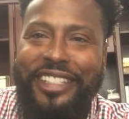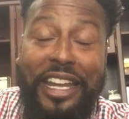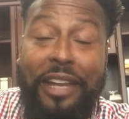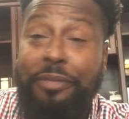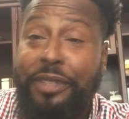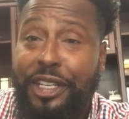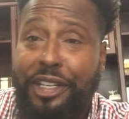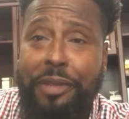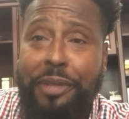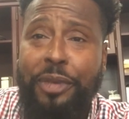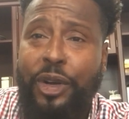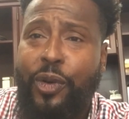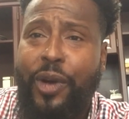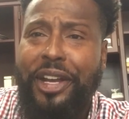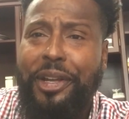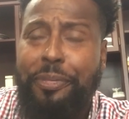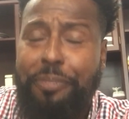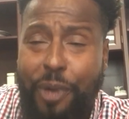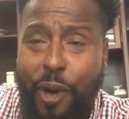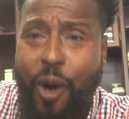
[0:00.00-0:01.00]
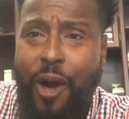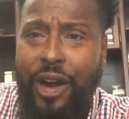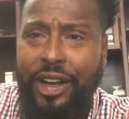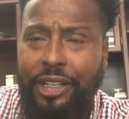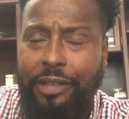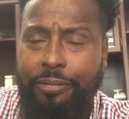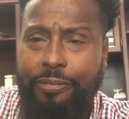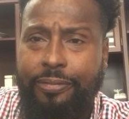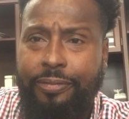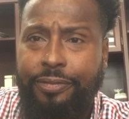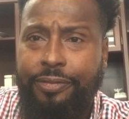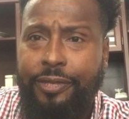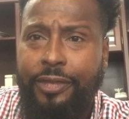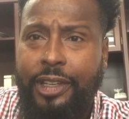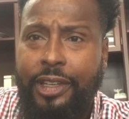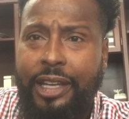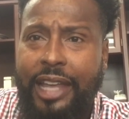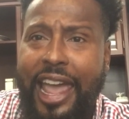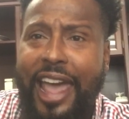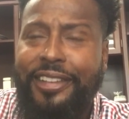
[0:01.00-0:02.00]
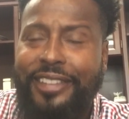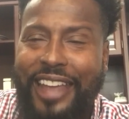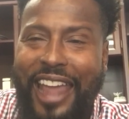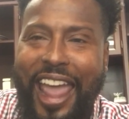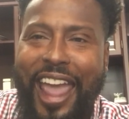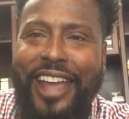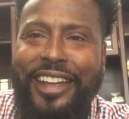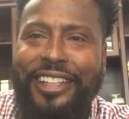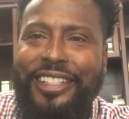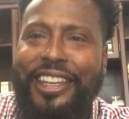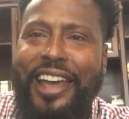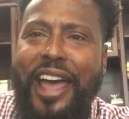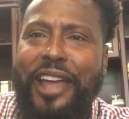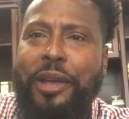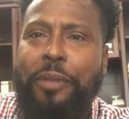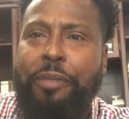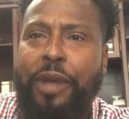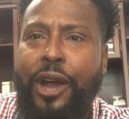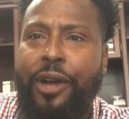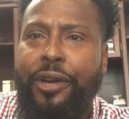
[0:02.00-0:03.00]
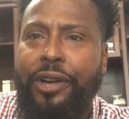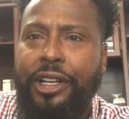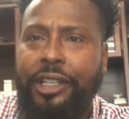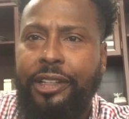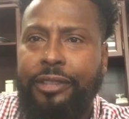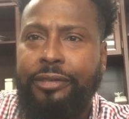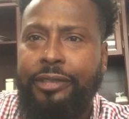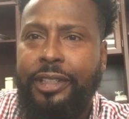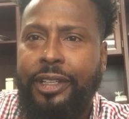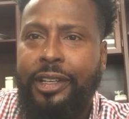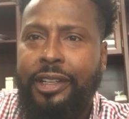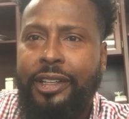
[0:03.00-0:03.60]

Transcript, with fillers: deemed the Democratic Party as anti-American,